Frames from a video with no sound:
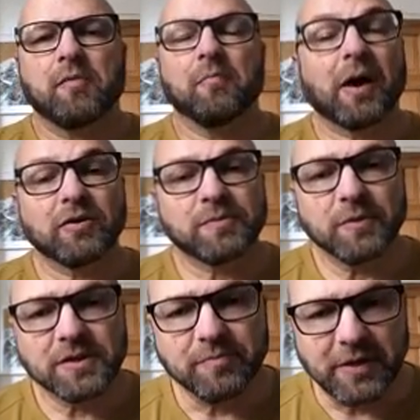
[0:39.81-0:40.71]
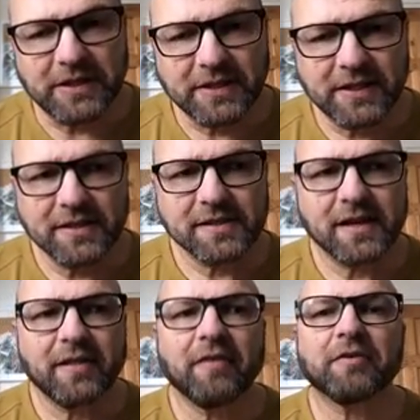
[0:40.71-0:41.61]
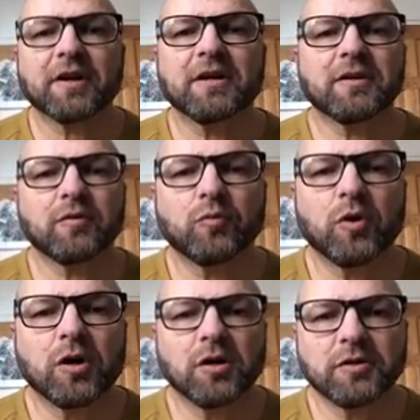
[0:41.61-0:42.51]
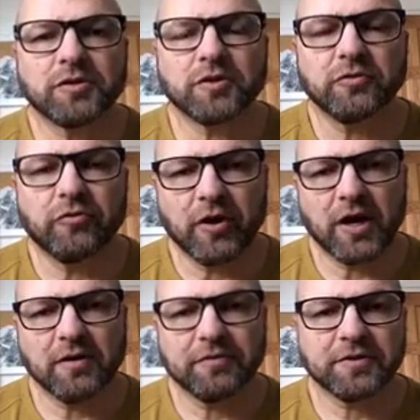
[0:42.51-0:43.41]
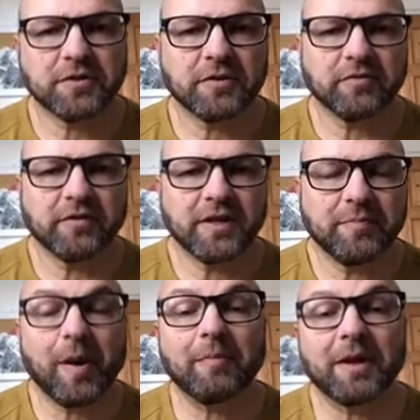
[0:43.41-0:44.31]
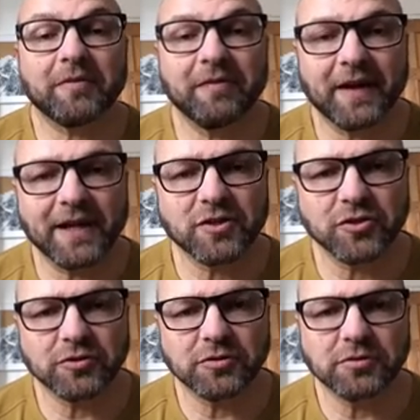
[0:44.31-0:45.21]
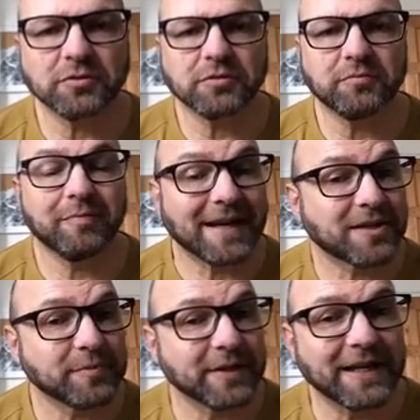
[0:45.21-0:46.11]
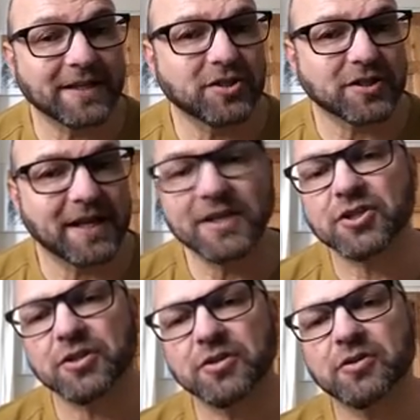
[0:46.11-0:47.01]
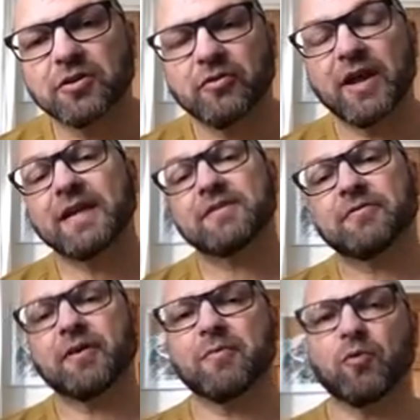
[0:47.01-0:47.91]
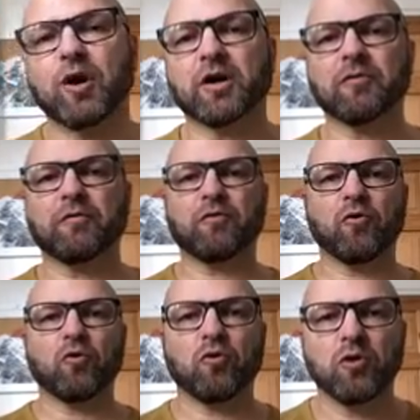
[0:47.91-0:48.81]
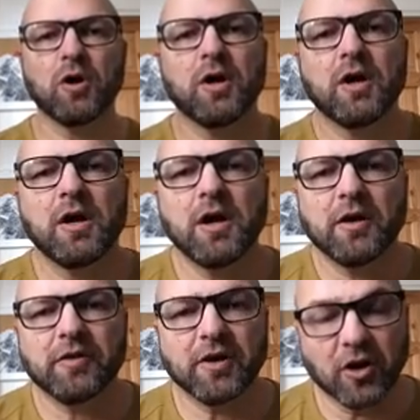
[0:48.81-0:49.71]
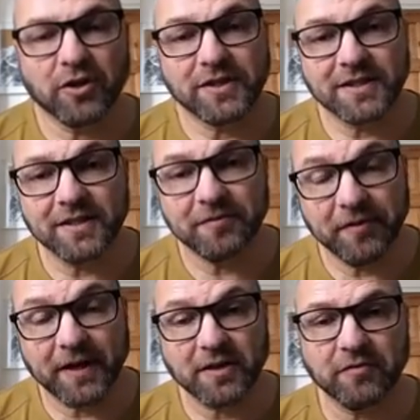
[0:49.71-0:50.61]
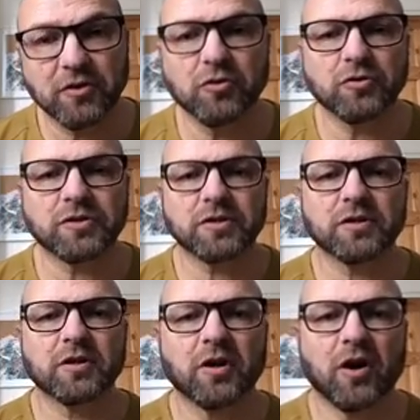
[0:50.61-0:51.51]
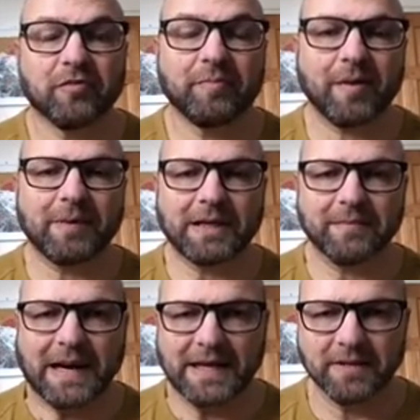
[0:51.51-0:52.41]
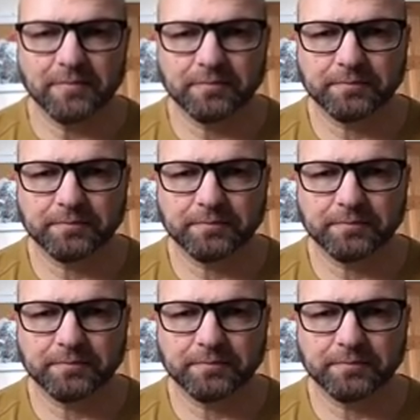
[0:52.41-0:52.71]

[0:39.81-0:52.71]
My responsibility in South Africa was to draft the public financial management legislation to create a framework for the honest and effective use of public money.